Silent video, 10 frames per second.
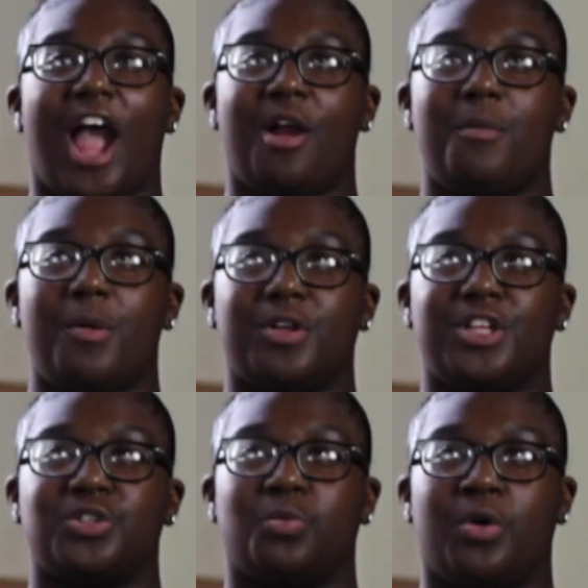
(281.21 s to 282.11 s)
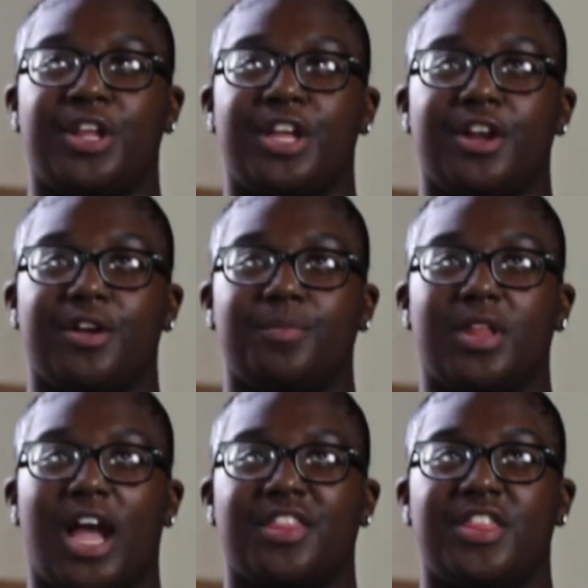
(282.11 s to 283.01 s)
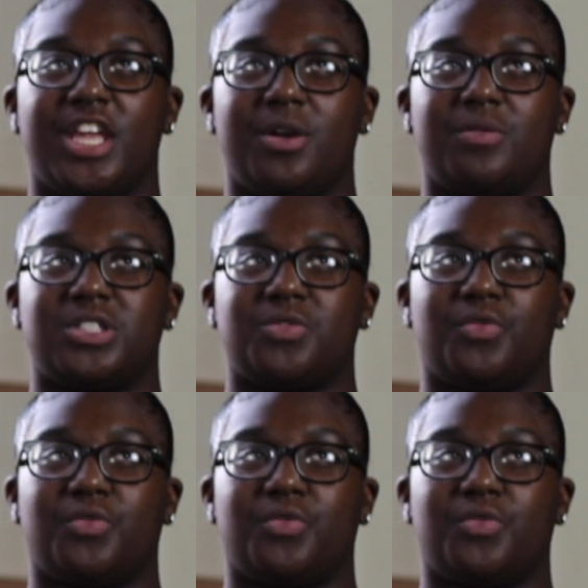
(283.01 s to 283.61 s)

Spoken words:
I remember this one year, I think I was